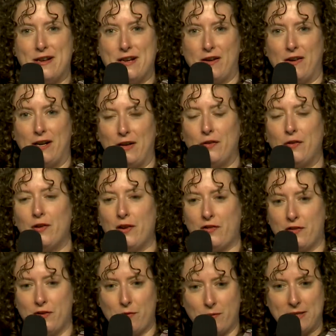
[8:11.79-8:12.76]
nearing
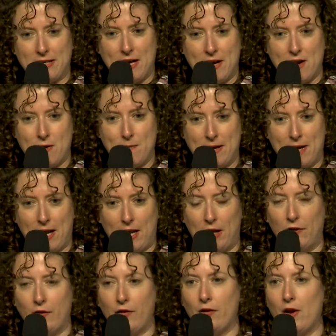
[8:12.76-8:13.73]
traditional retirement
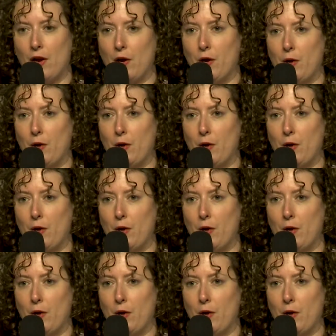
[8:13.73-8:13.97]
age,